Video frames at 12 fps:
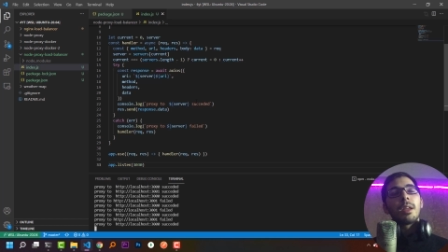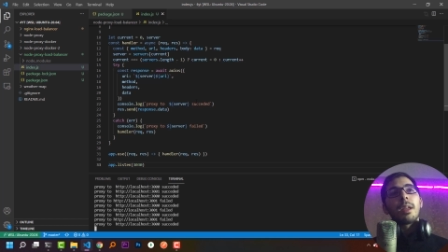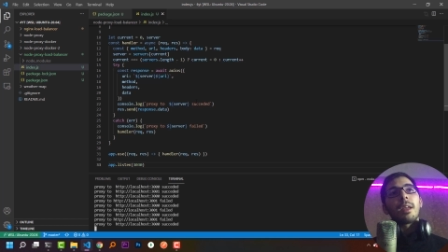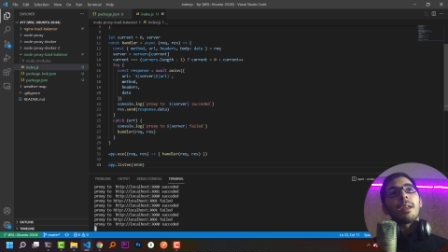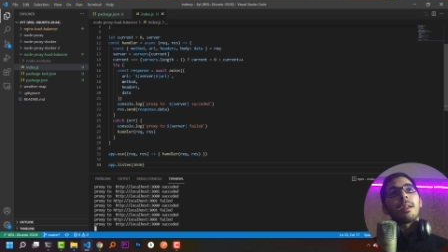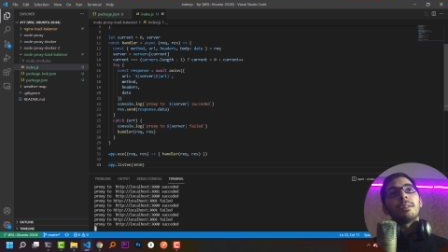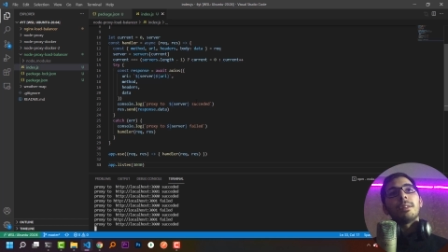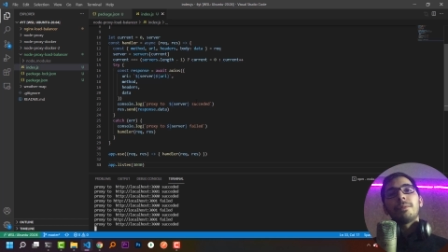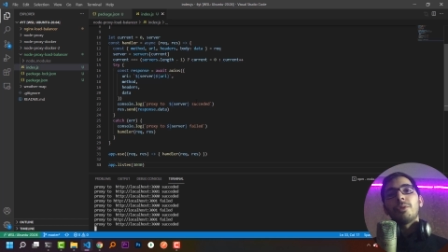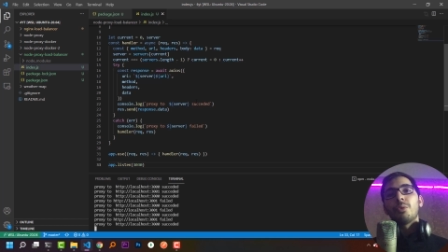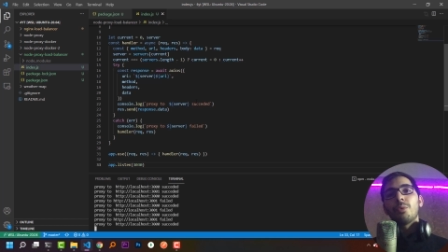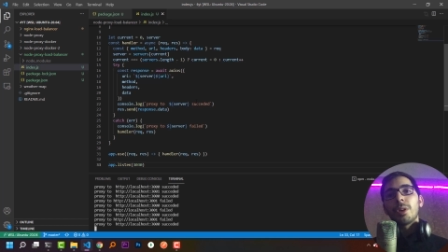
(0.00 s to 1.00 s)
And
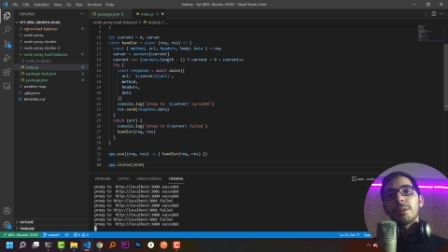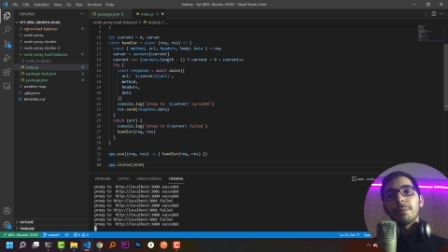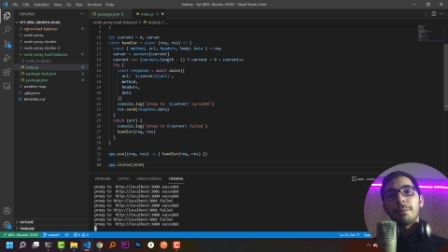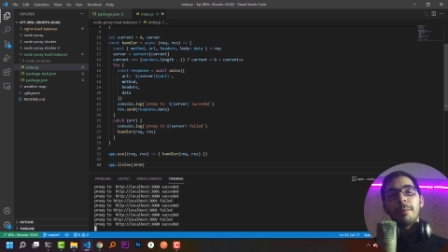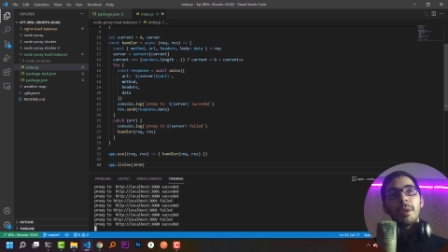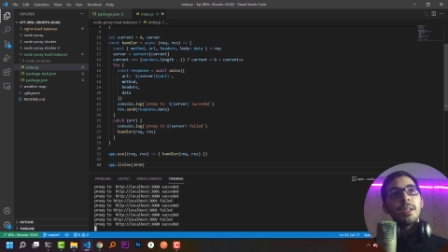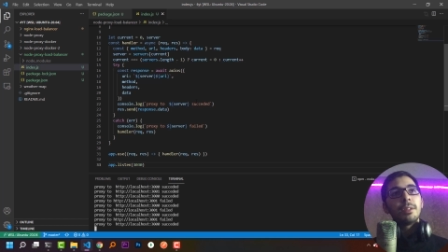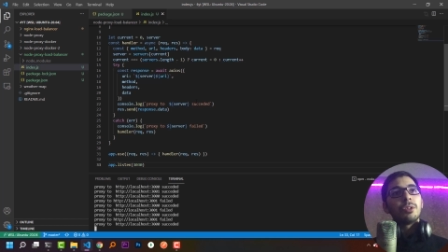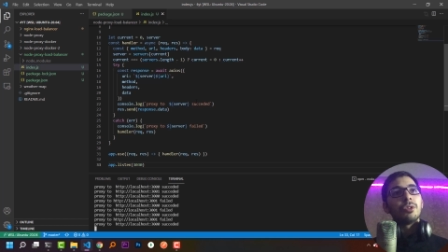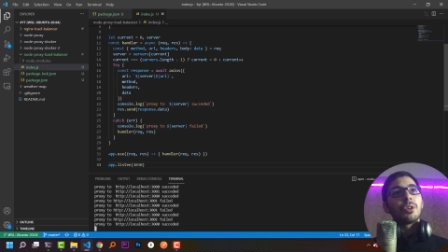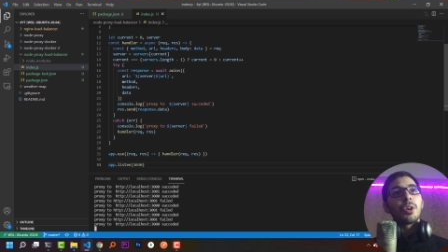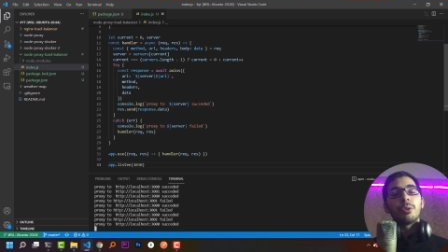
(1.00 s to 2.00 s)
if you want me
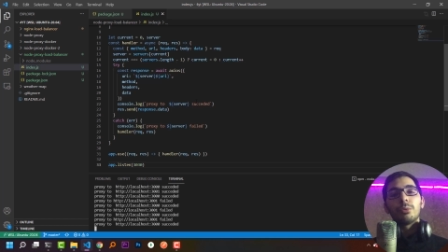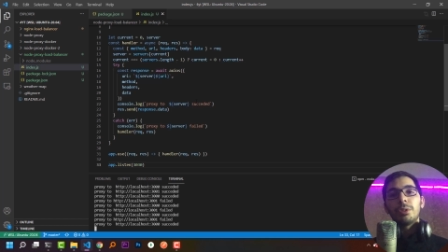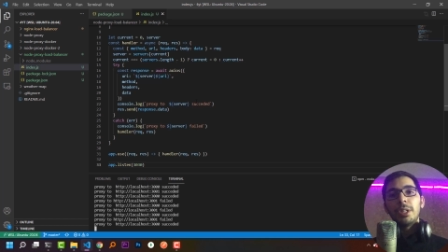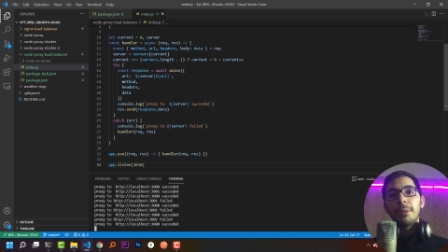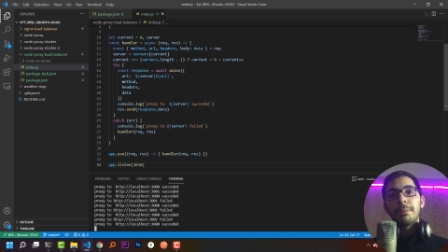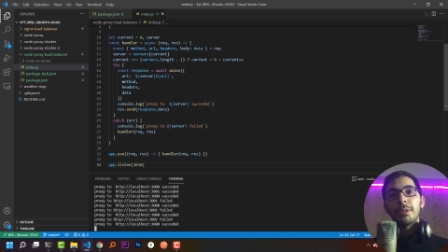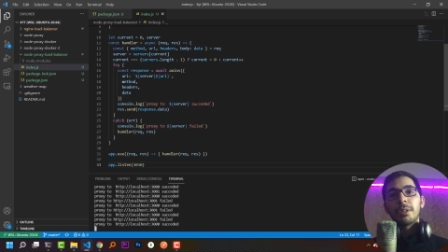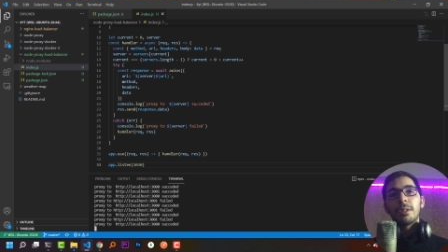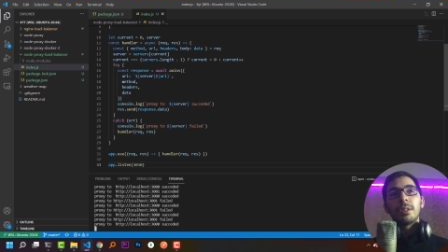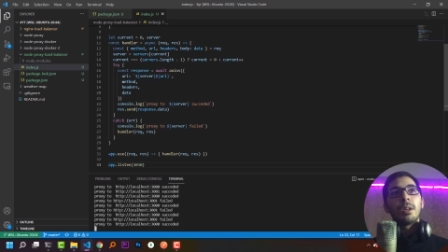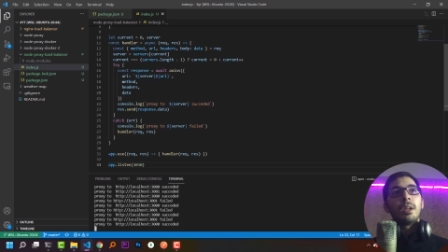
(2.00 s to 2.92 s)
to go deeper,